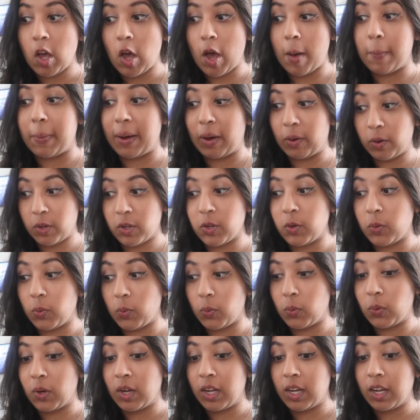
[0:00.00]
about
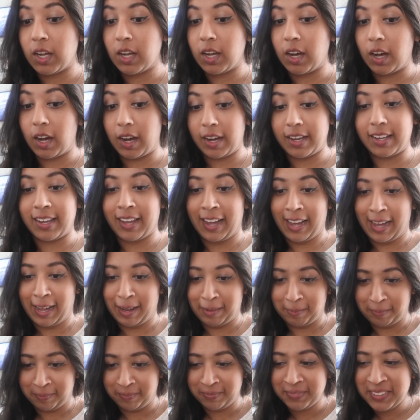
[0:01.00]
who I
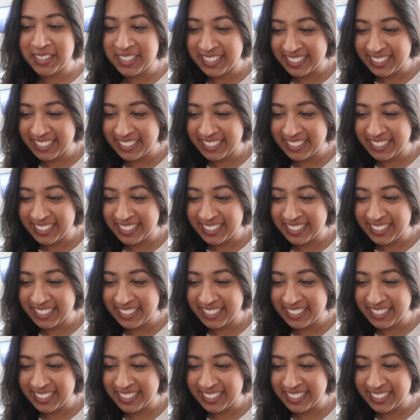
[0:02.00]
am.